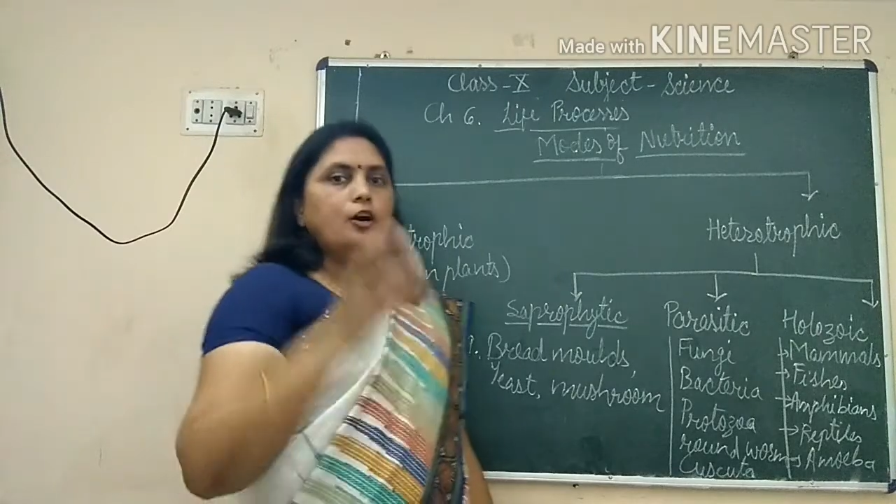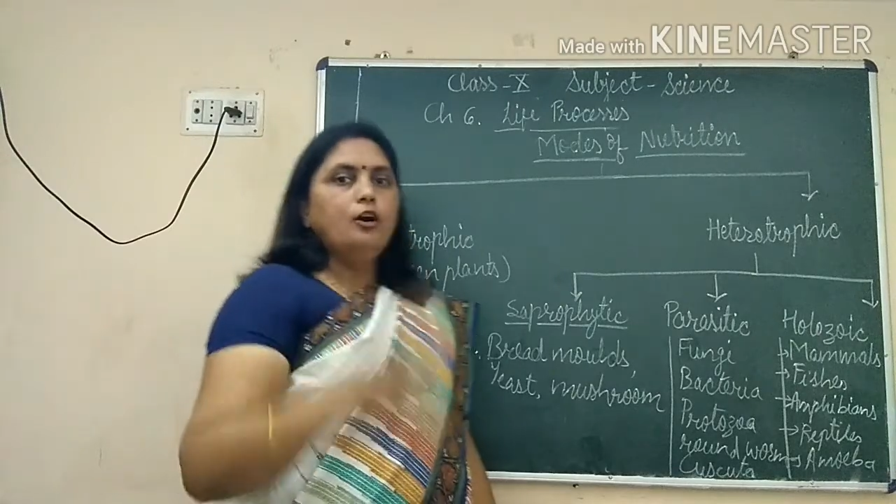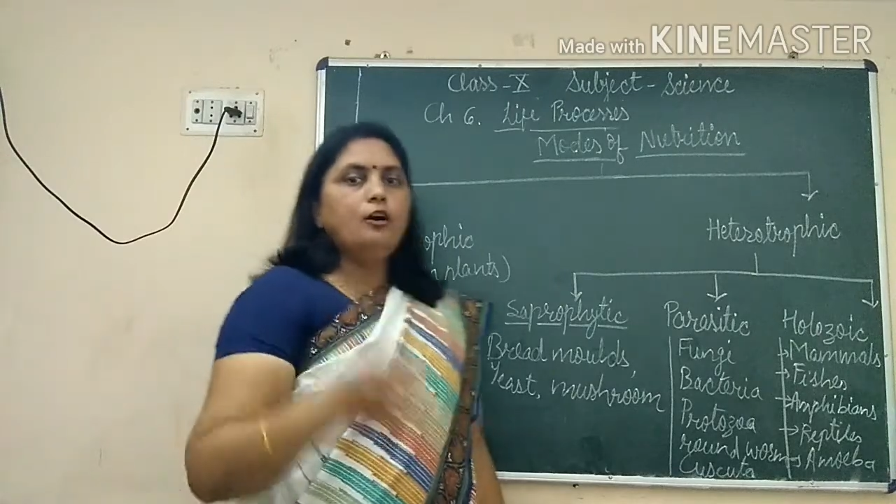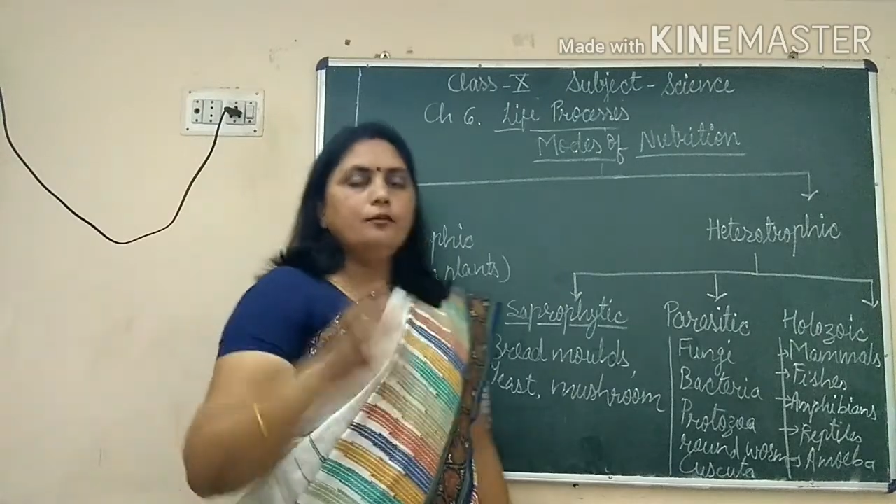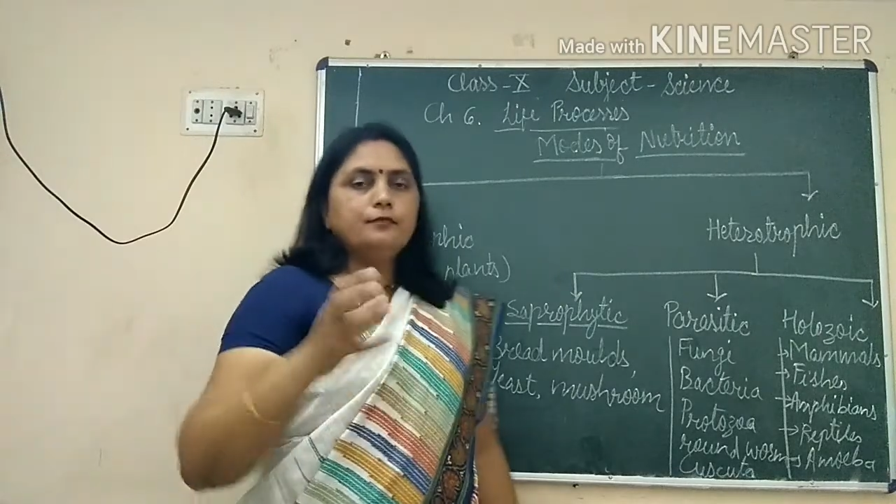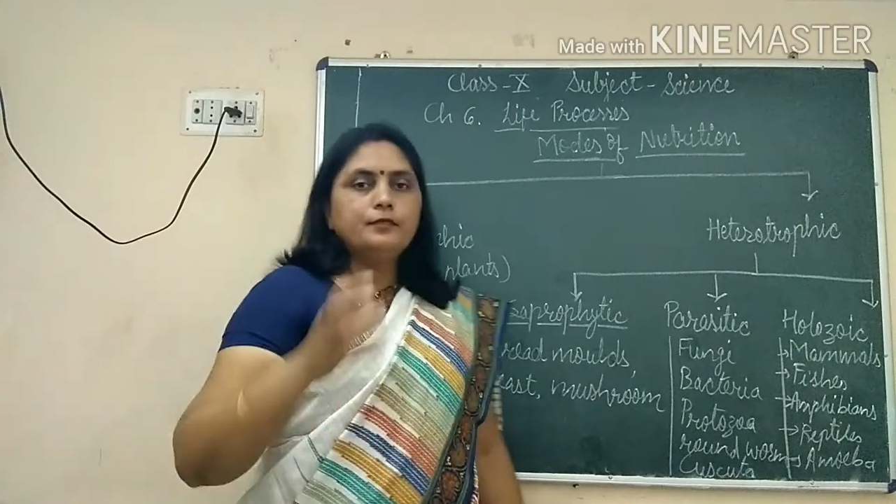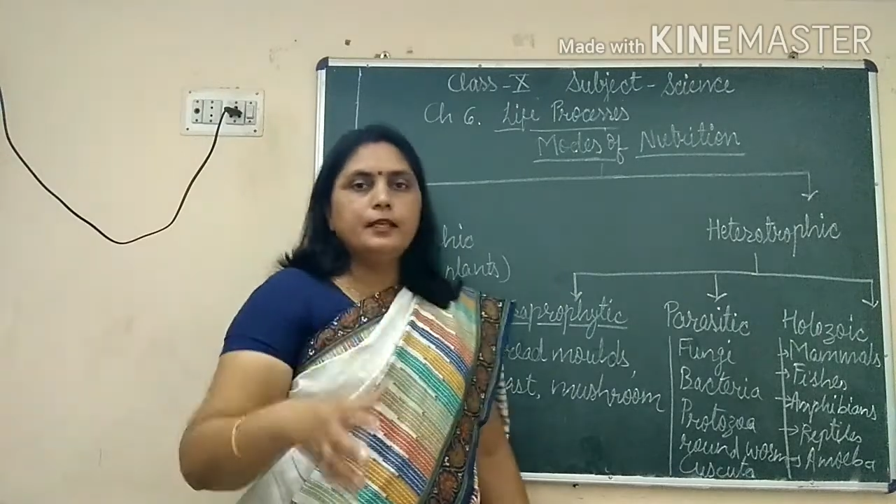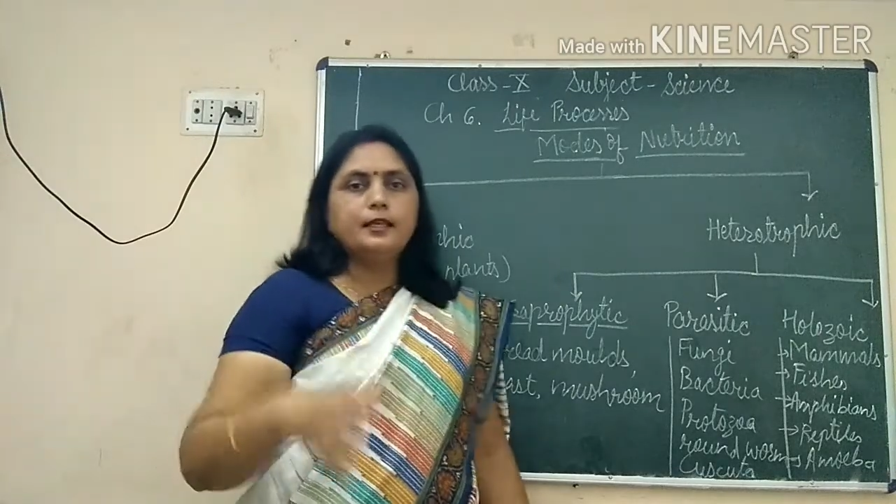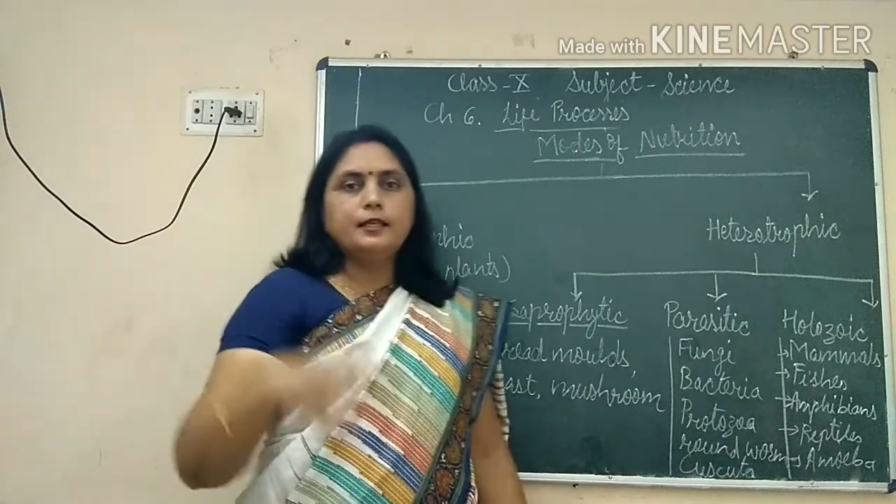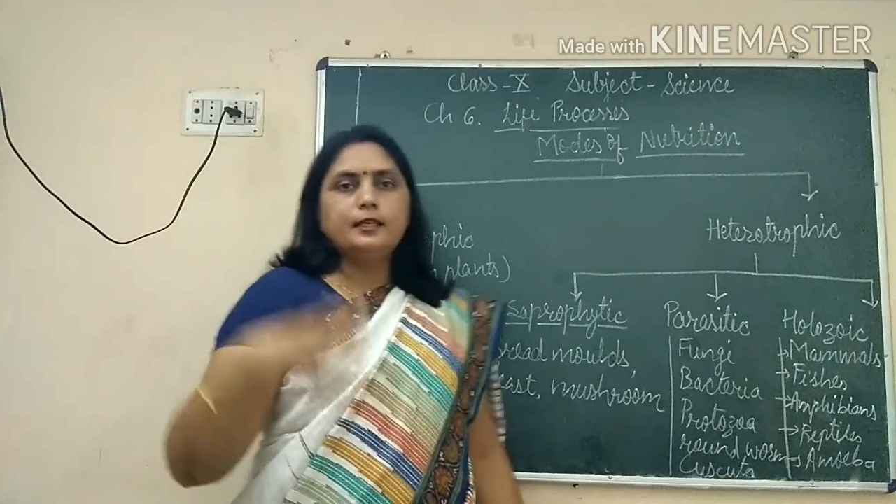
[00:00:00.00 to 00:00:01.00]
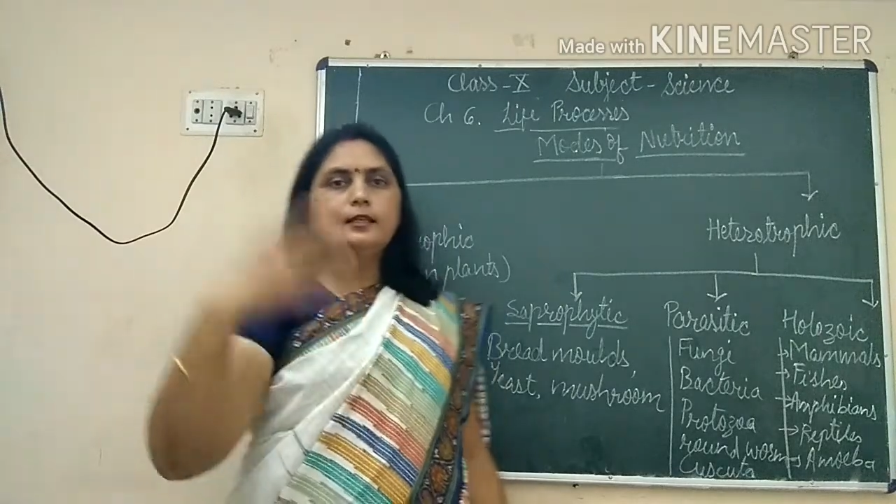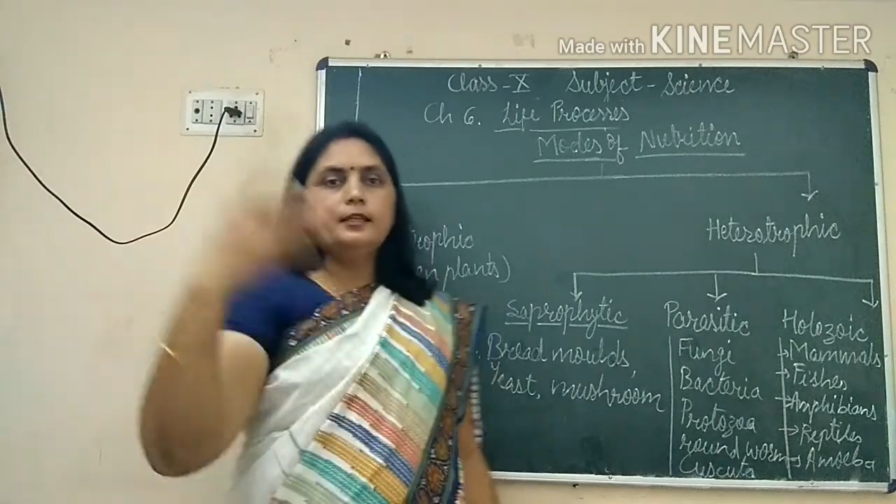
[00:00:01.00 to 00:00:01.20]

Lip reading: of taking